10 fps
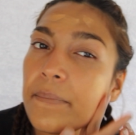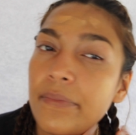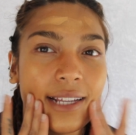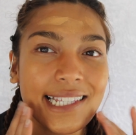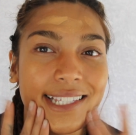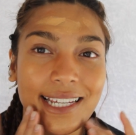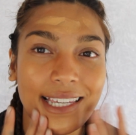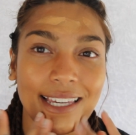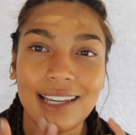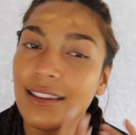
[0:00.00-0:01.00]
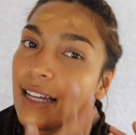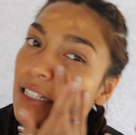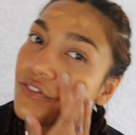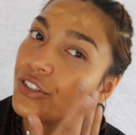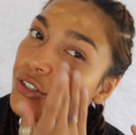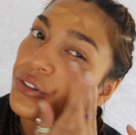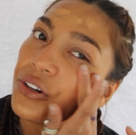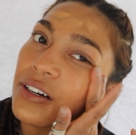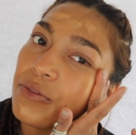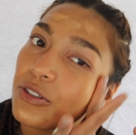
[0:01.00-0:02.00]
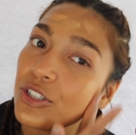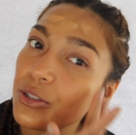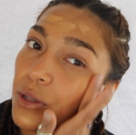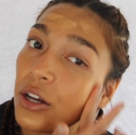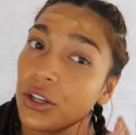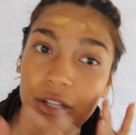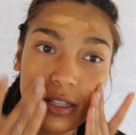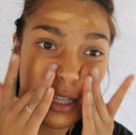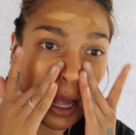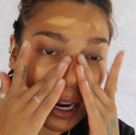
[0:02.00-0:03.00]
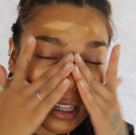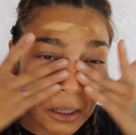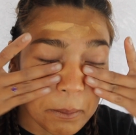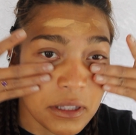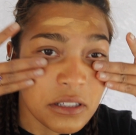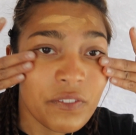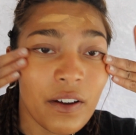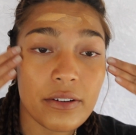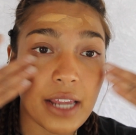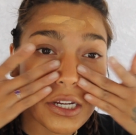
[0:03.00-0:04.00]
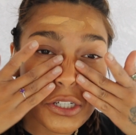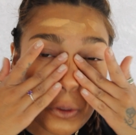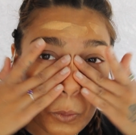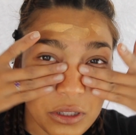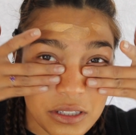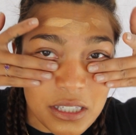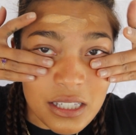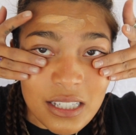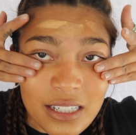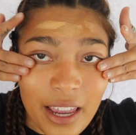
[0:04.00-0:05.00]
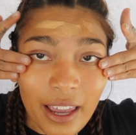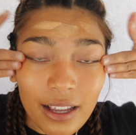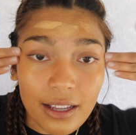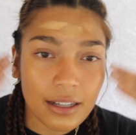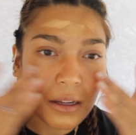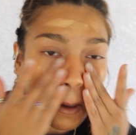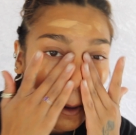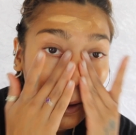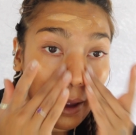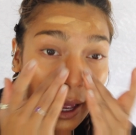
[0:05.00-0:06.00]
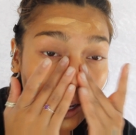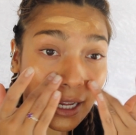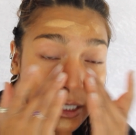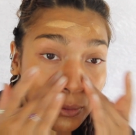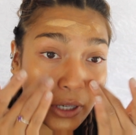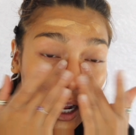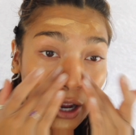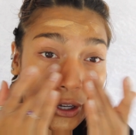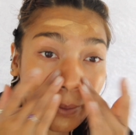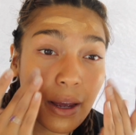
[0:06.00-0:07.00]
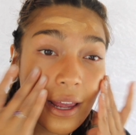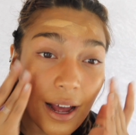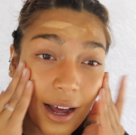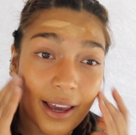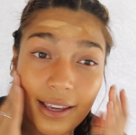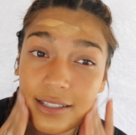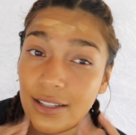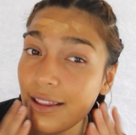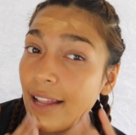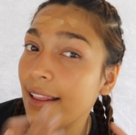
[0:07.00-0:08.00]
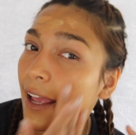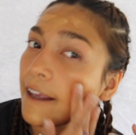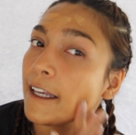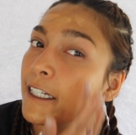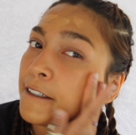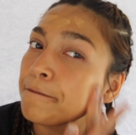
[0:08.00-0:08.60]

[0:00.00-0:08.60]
It's sticky, that's for sure, which is a good sign. That means the foundation will stick. I like to put it under my eyes, so then like,